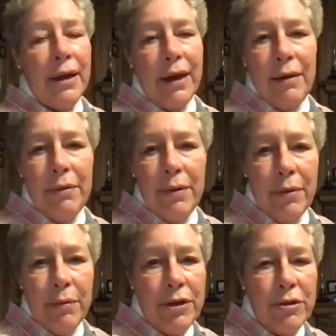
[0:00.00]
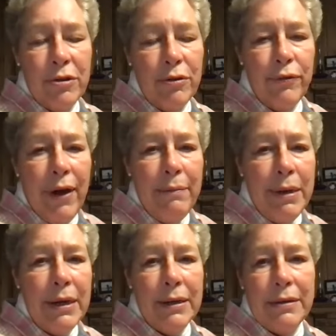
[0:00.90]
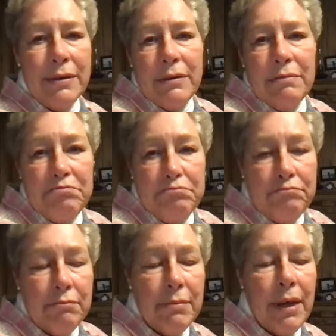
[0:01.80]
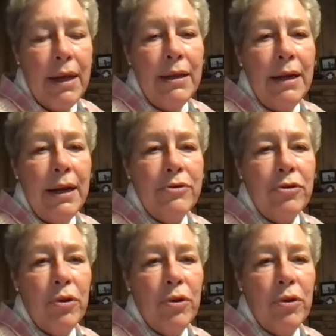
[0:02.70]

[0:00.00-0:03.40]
and we just do five minutes yeah what's